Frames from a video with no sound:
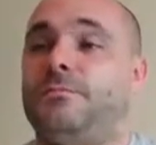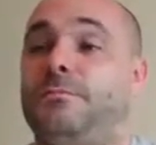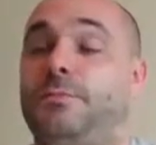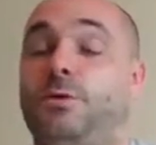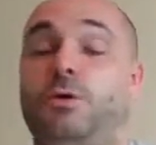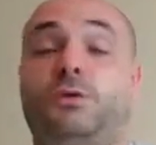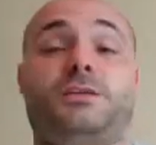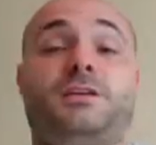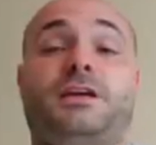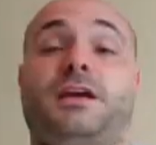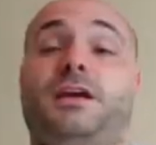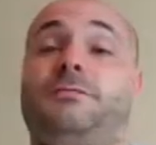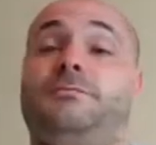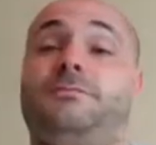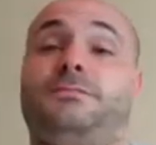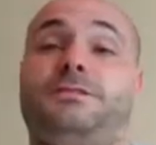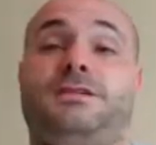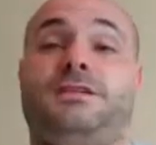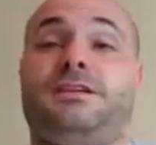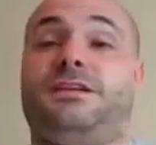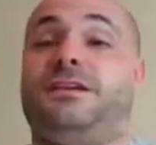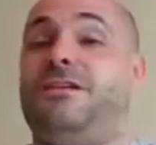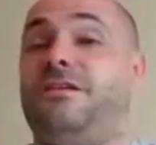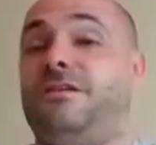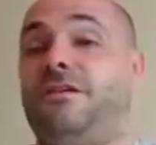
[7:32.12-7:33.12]
board games
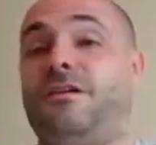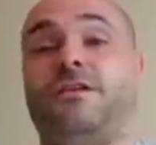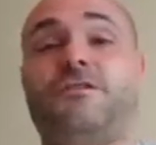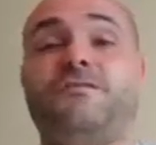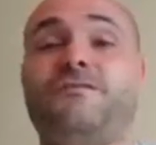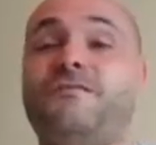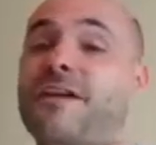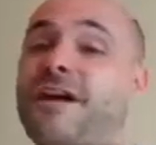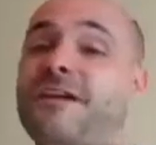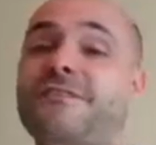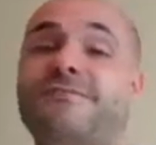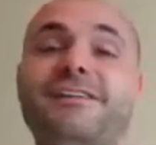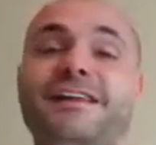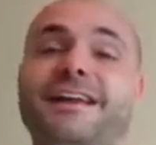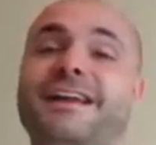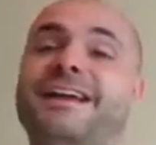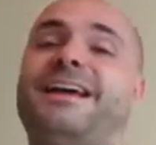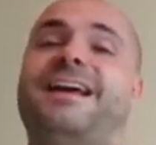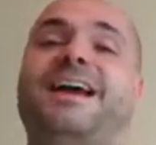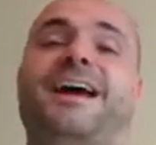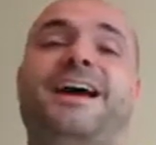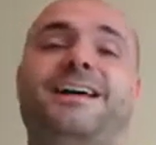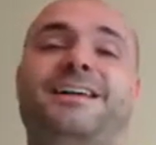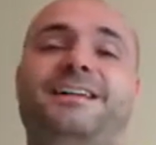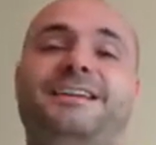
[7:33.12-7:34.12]
of varying
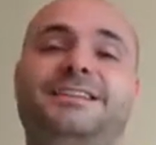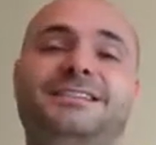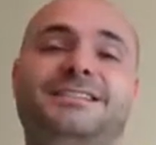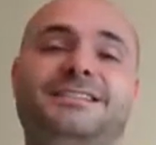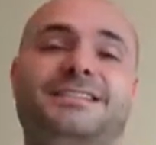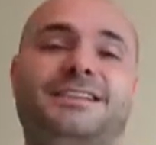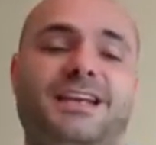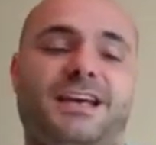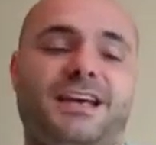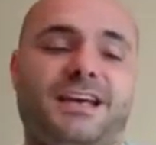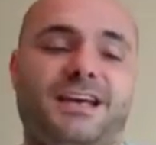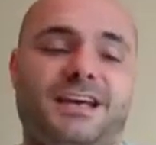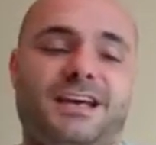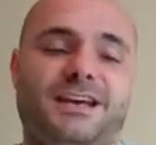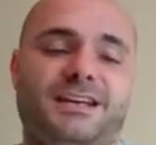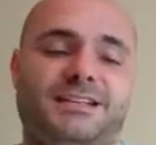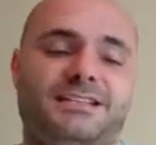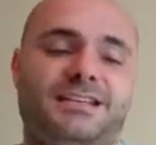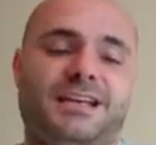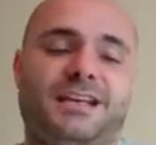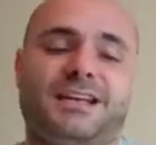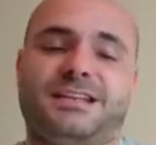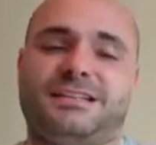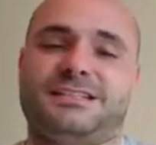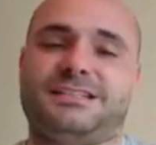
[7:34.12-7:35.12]
kinds,
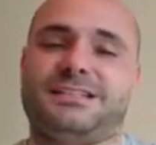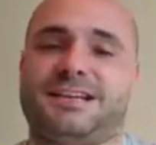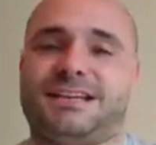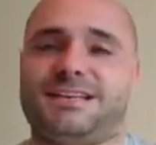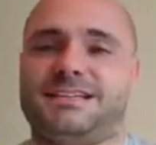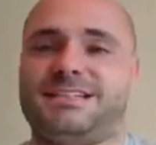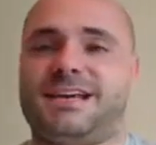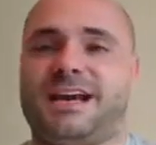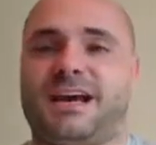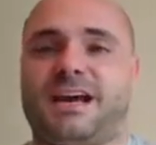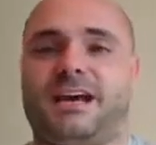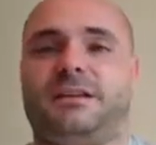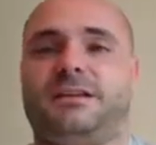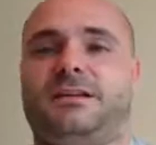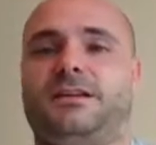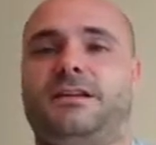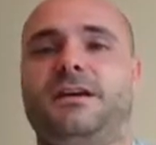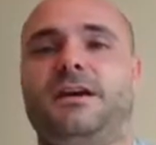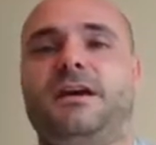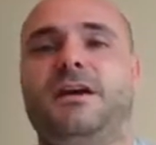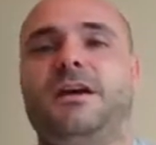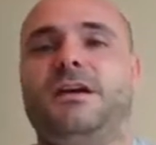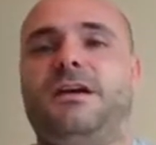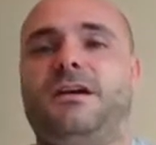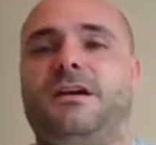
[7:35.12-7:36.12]
Settlers of Catan,
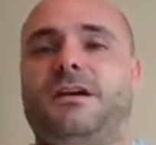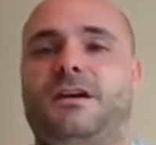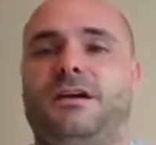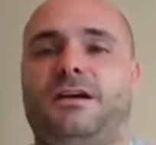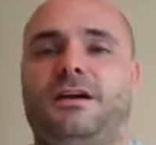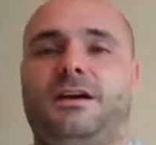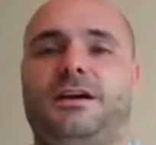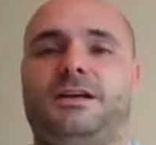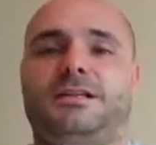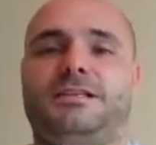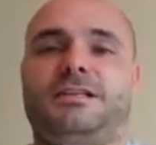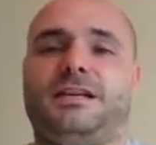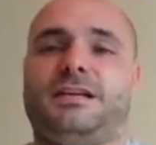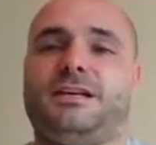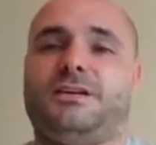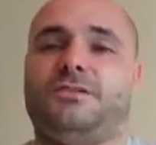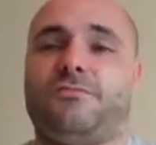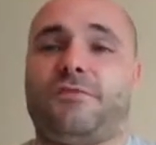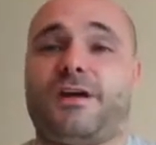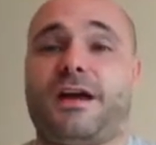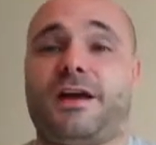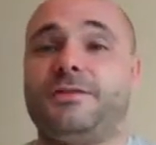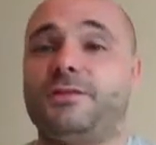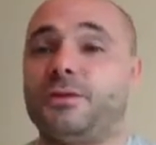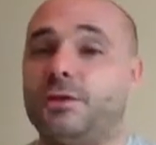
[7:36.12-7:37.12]
Ticket to
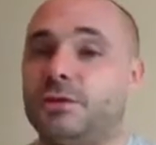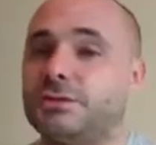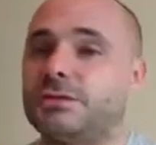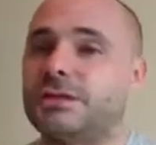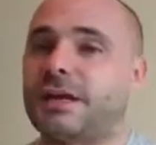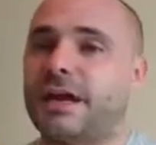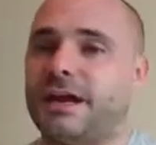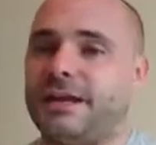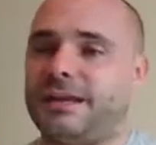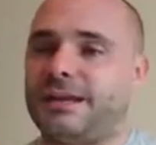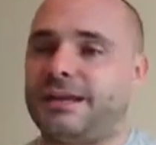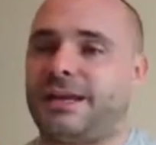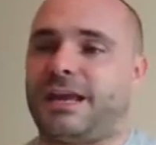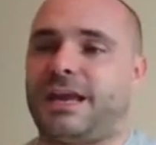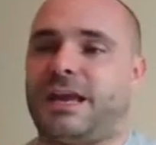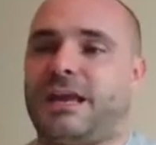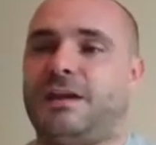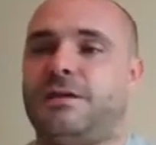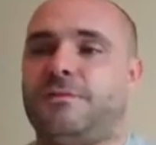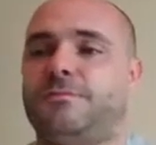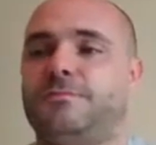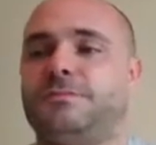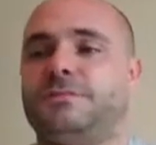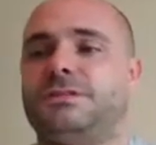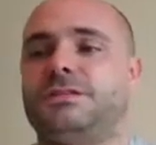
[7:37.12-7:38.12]
Ride, those kind of
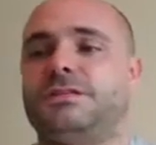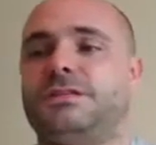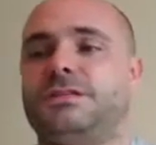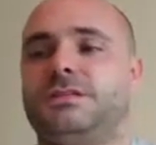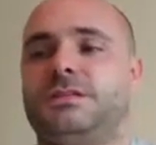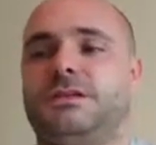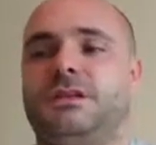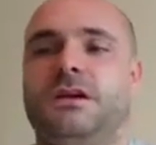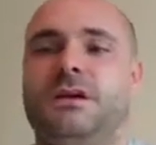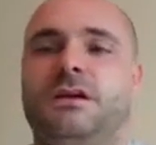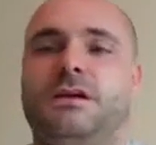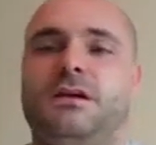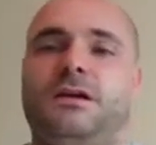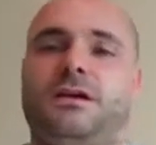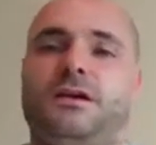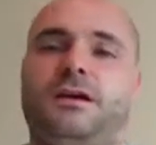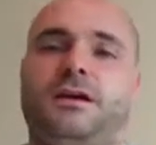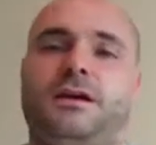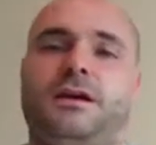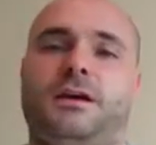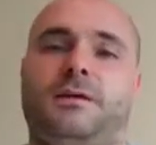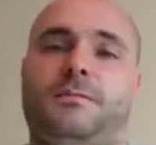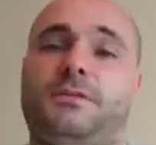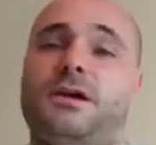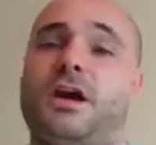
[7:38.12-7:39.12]
games,
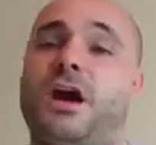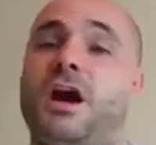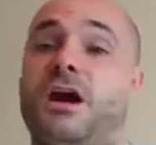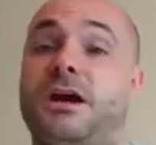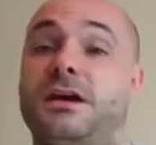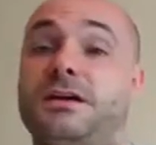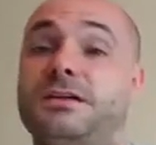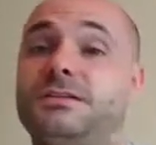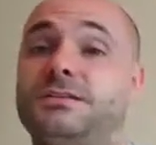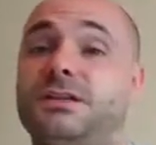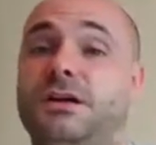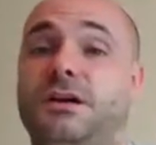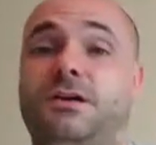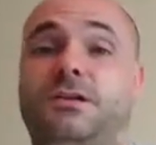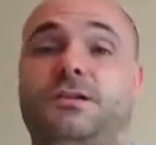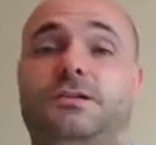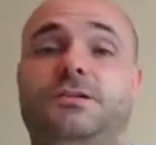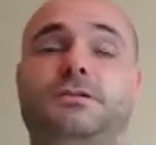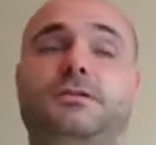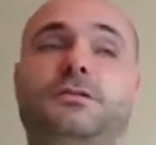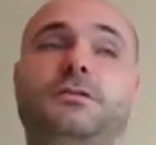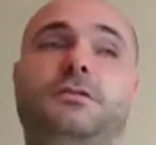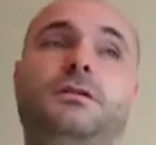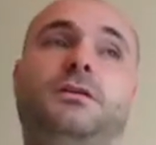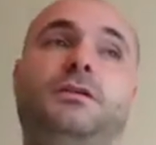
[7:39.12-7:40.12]

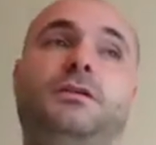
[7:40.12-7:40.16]
Carcassonne.